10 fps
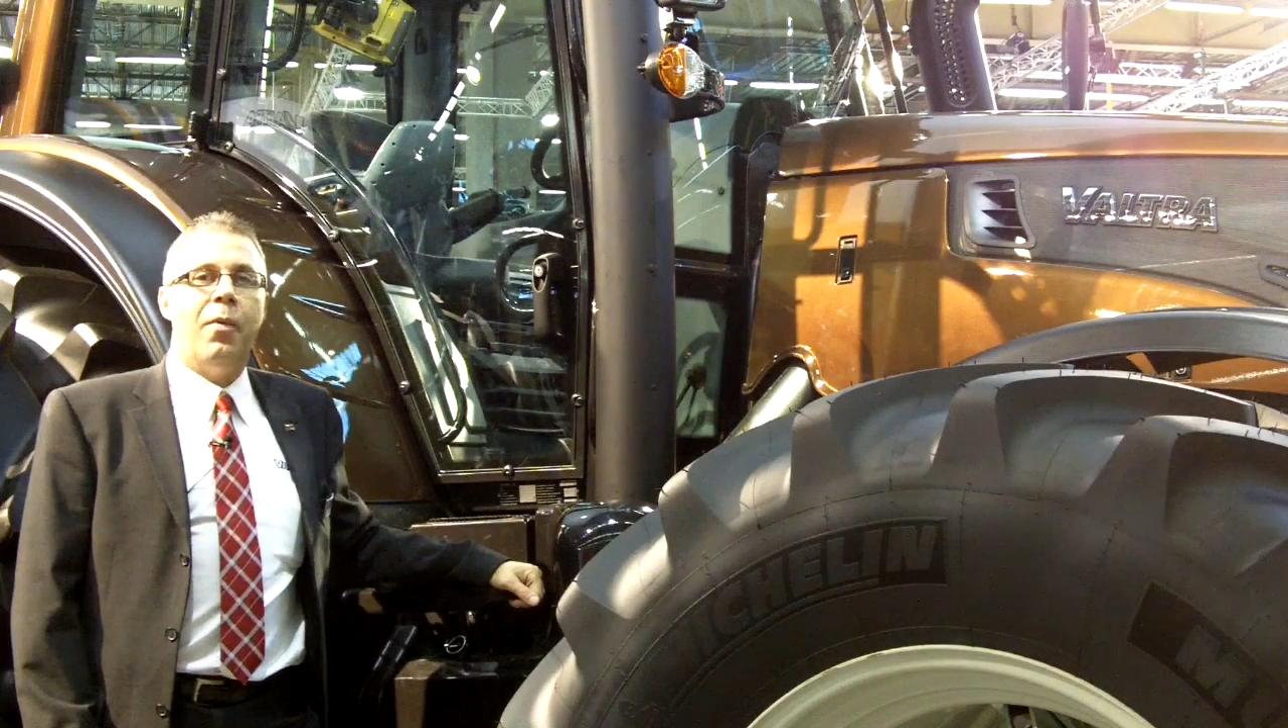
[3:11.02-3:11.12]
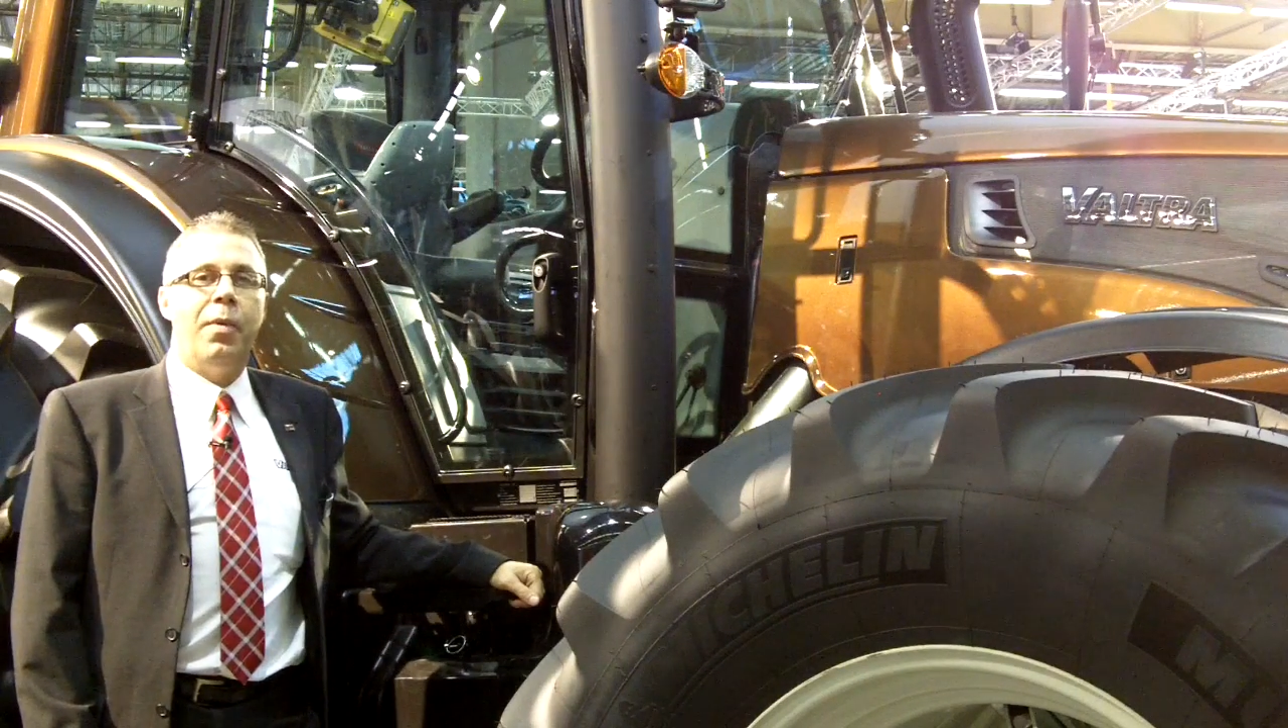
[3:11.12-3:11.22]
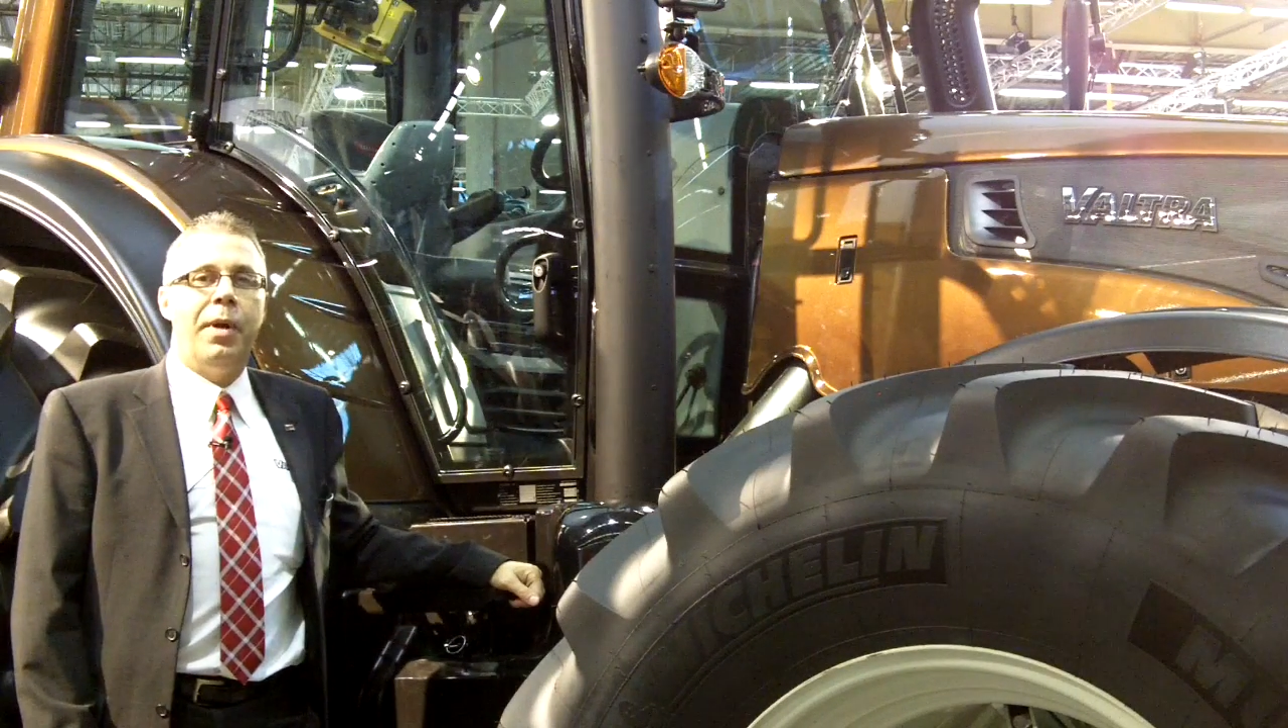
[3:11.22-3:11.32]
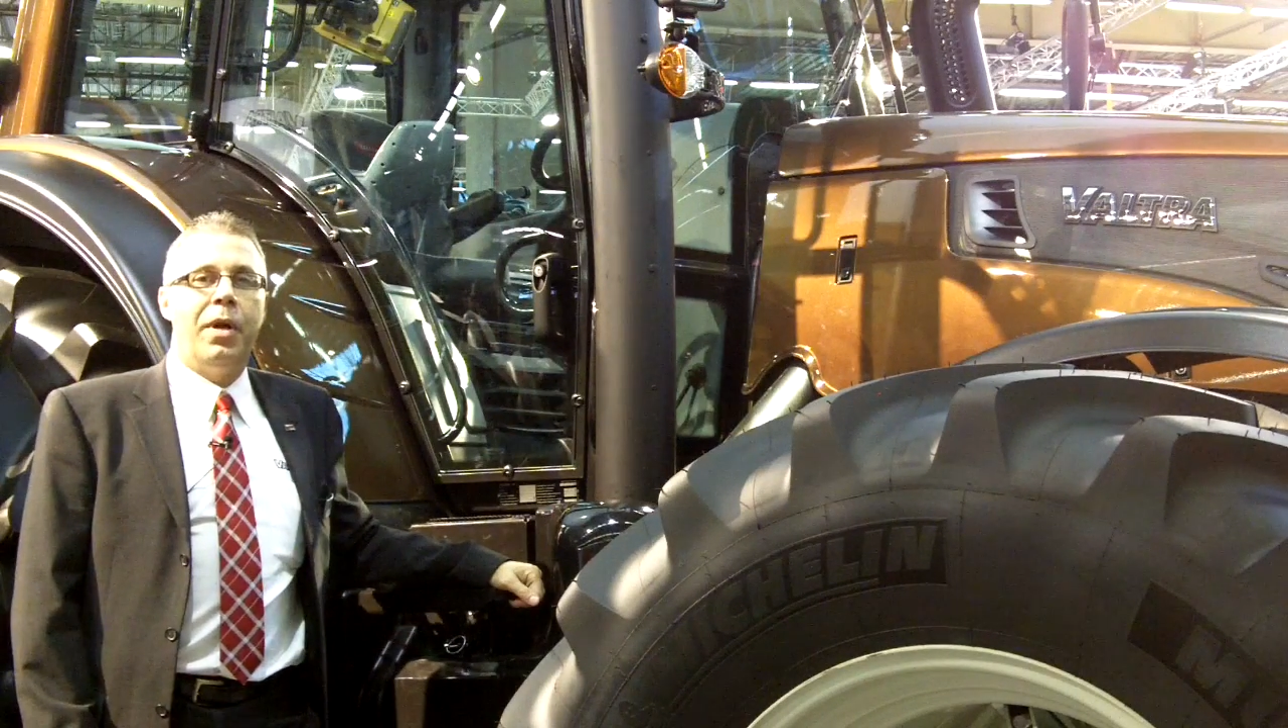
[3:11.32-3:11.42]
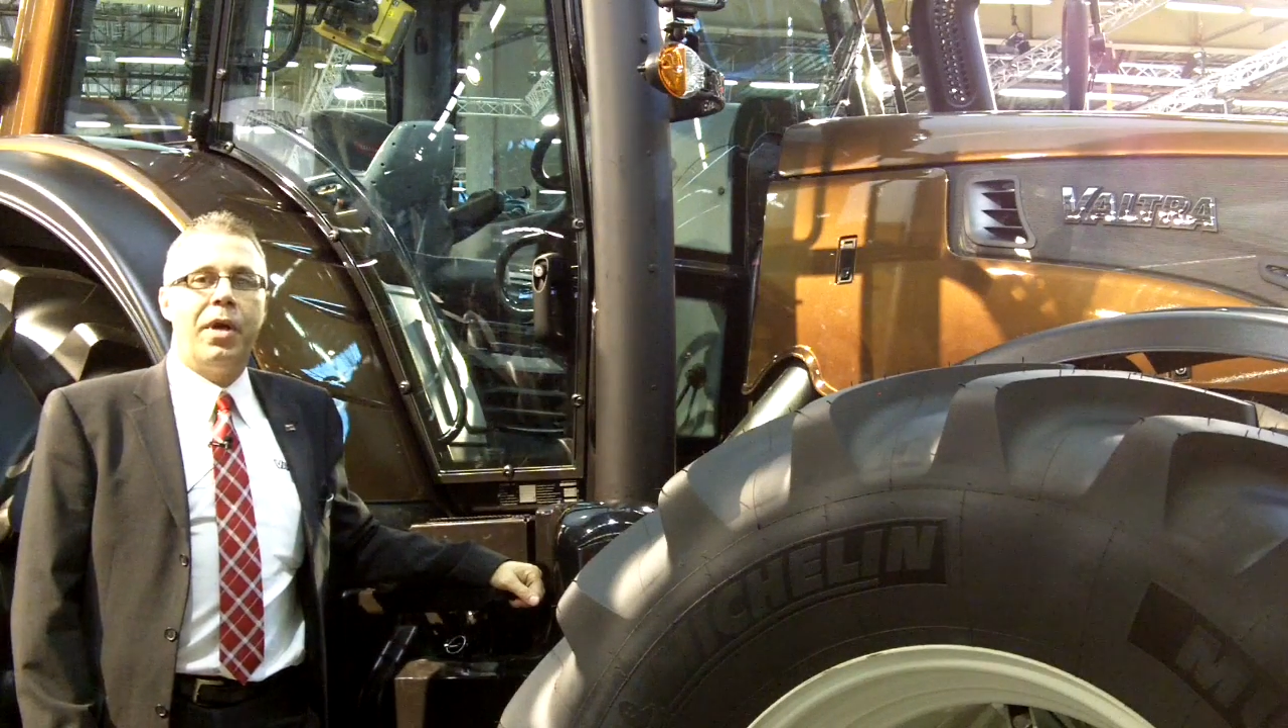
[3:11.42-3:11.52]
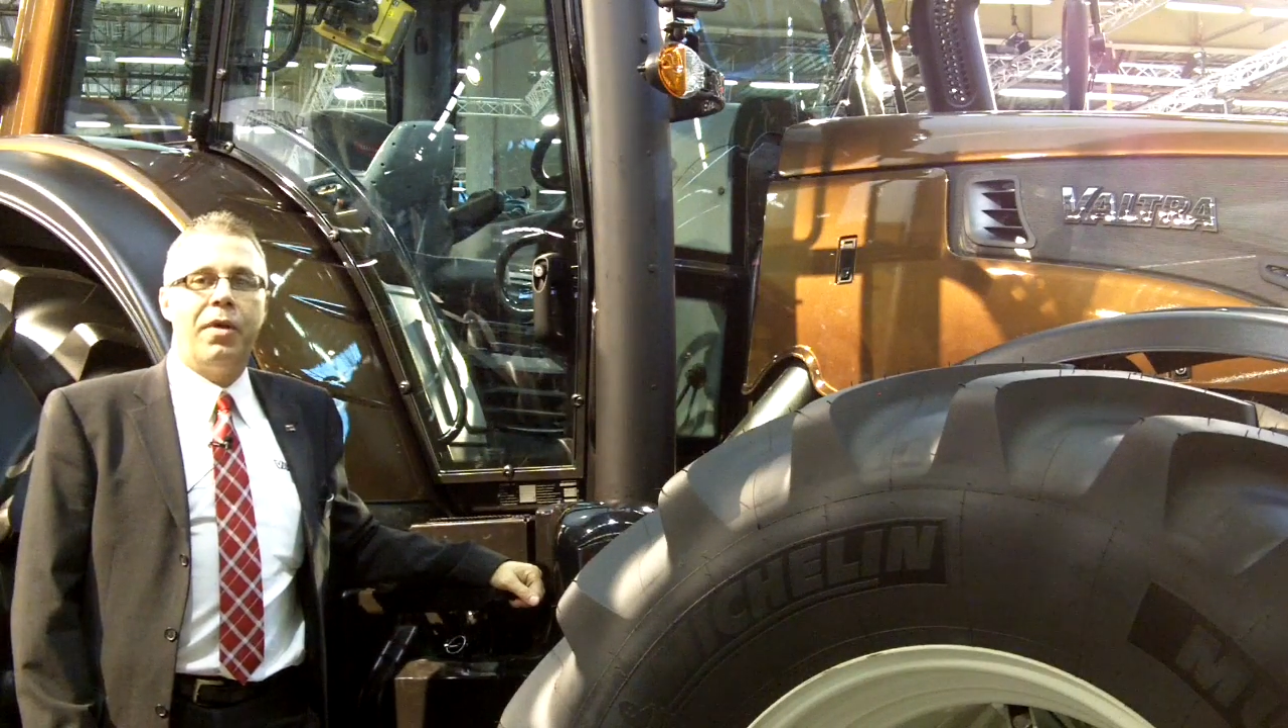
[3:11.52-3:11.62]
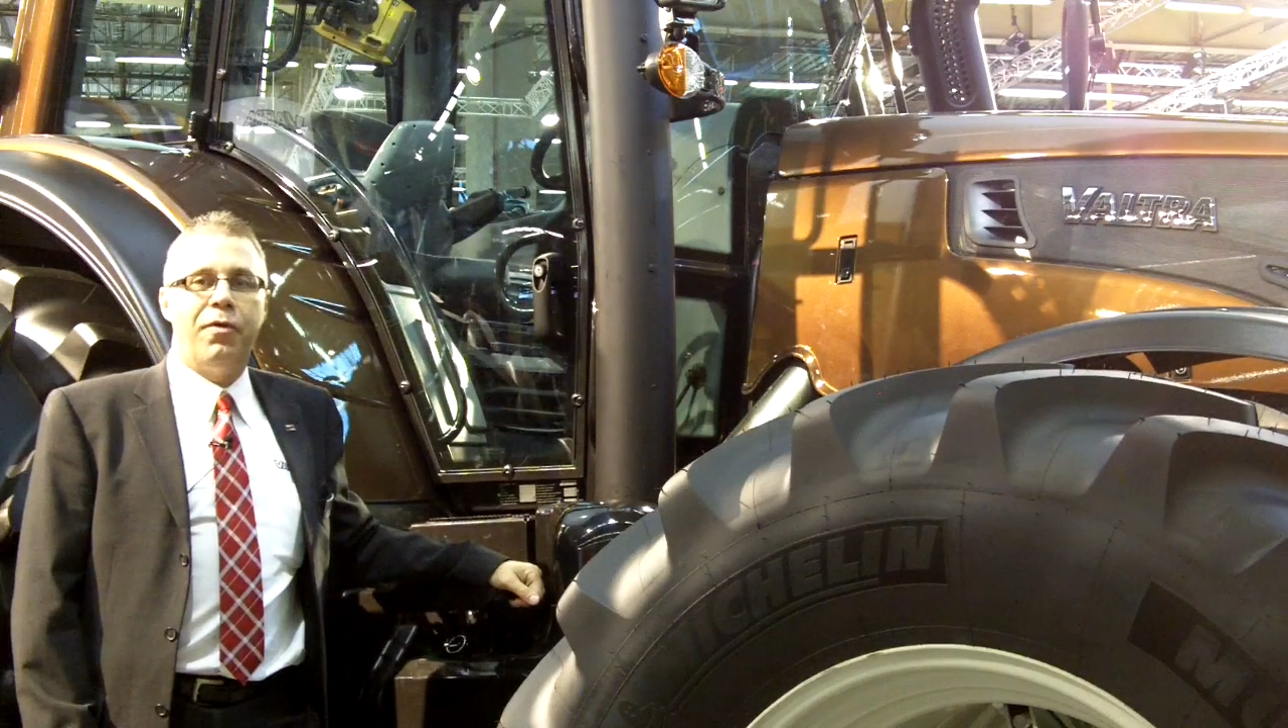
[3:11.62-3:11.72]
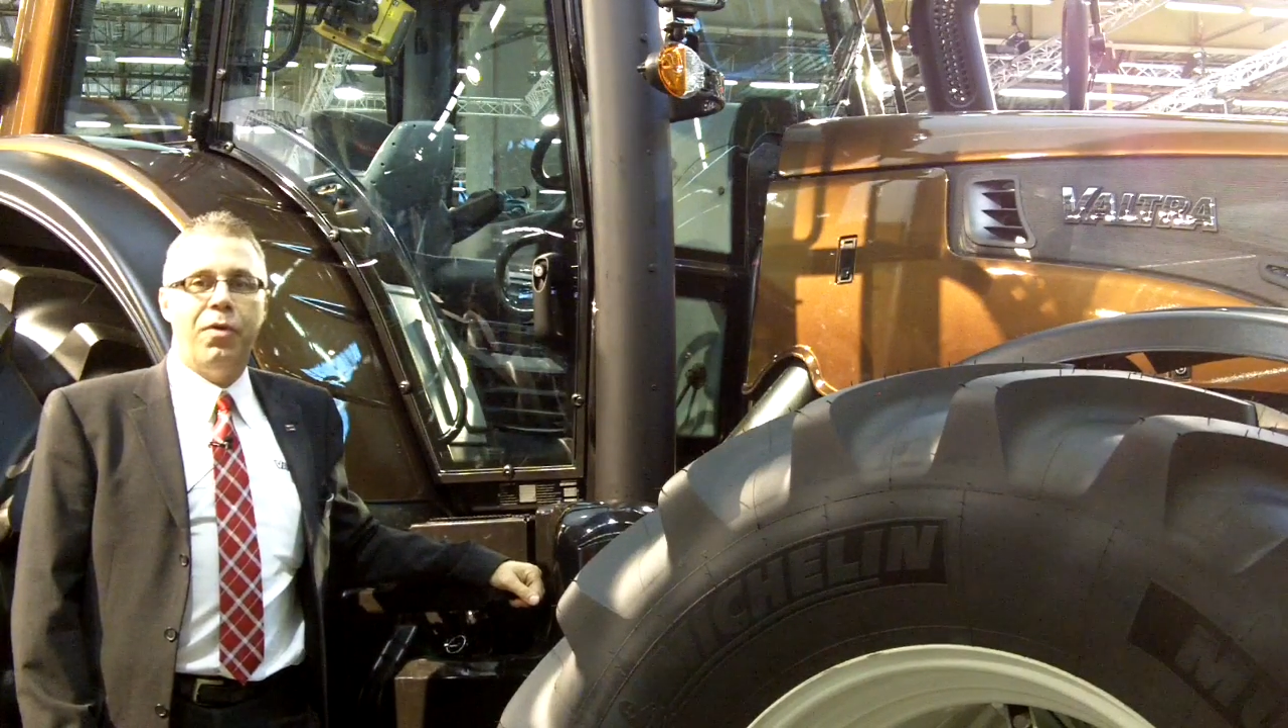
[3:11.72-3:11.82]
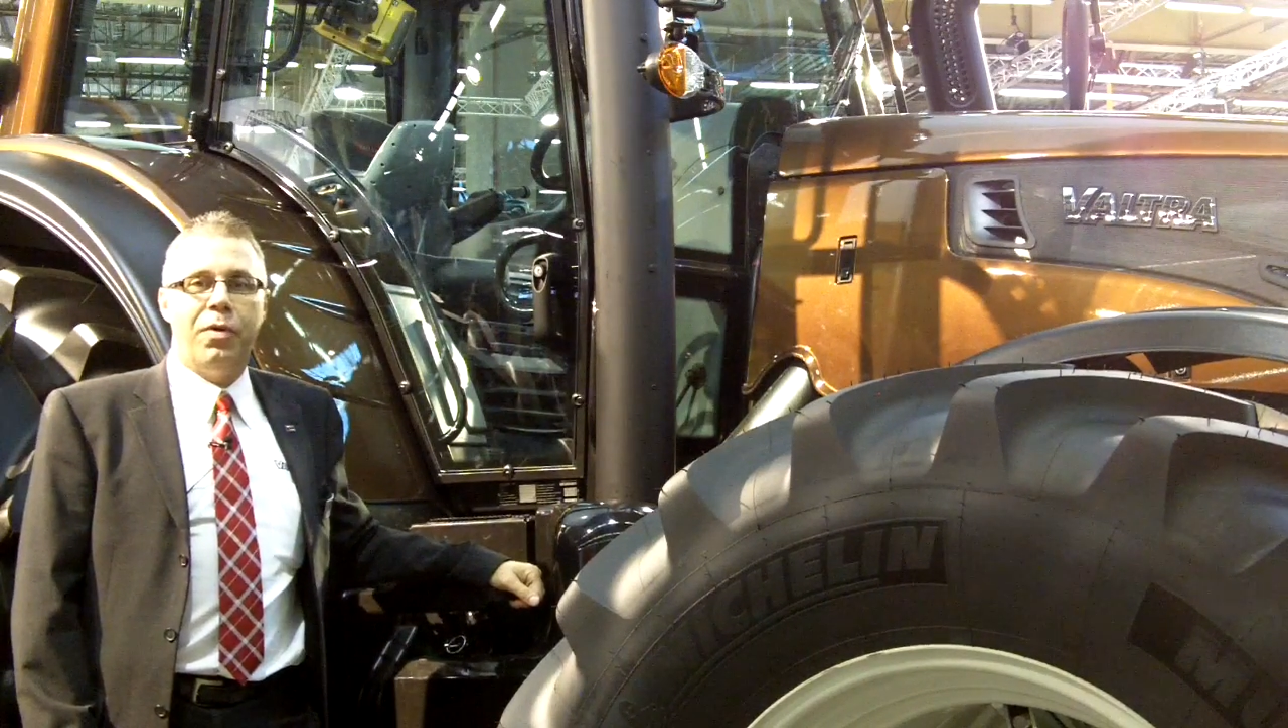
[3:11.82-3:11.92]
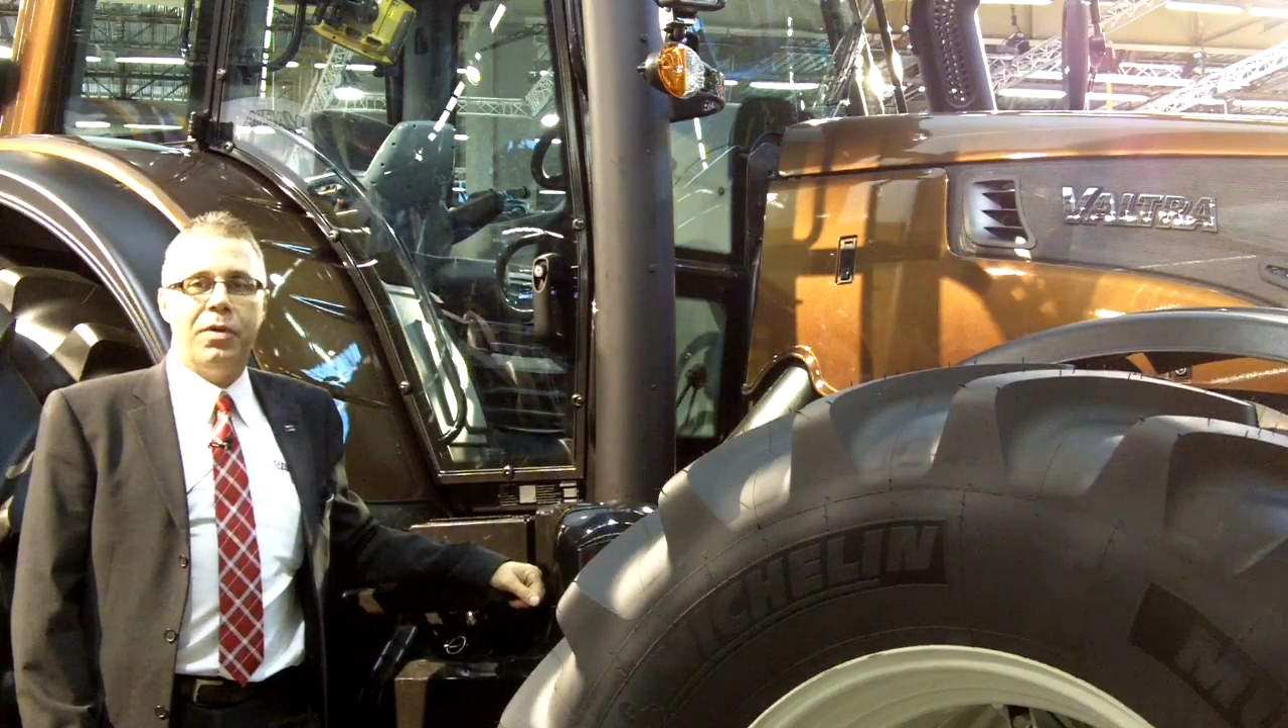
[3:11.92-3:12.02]
we'll be looking
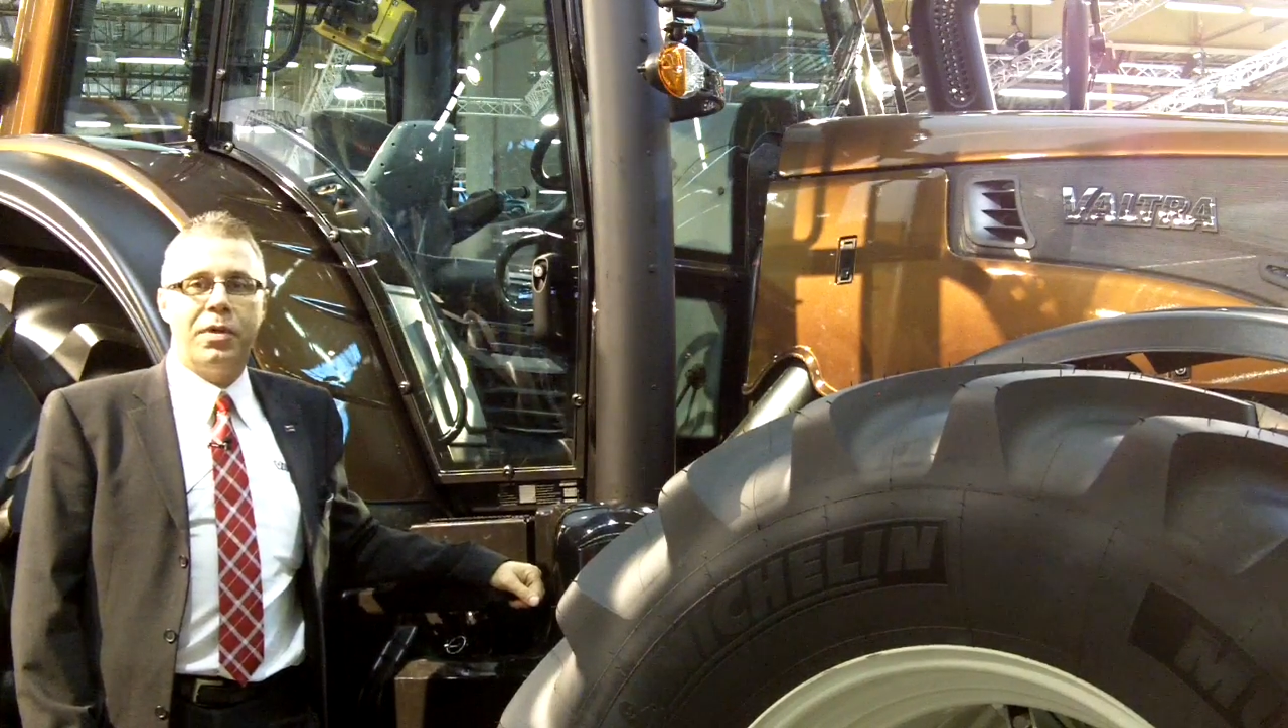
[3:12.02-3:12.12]
forward